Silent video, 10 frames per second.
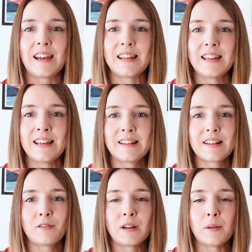And he's
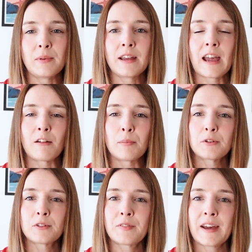a really big Harry
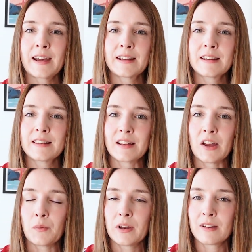Potter fan,
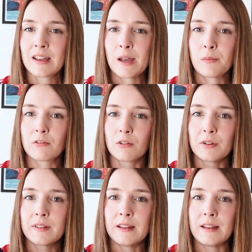so when I came
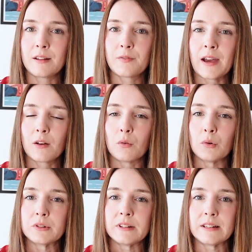across these fat
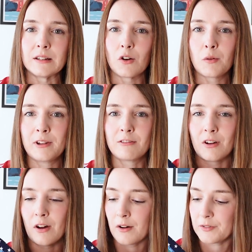quarters in
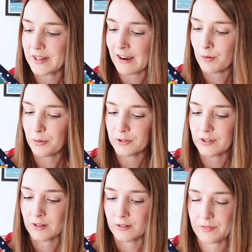Hobbycraft, Harry
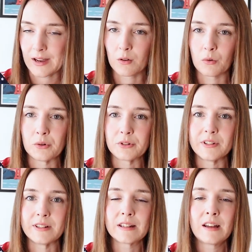Potter fat
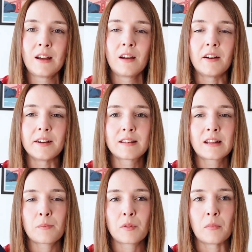quarters, I
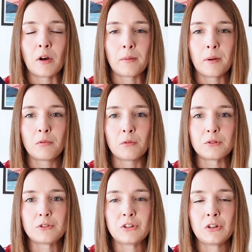snapped them up. I
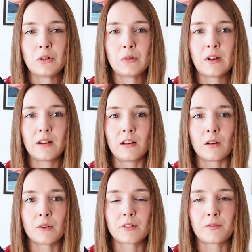brought two
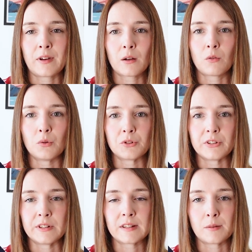lots of fat
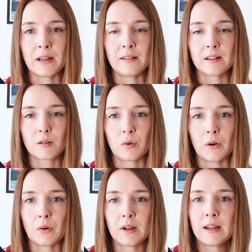quarters to make this
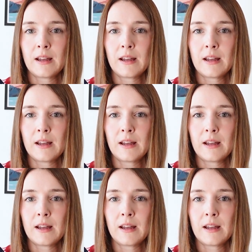quilt.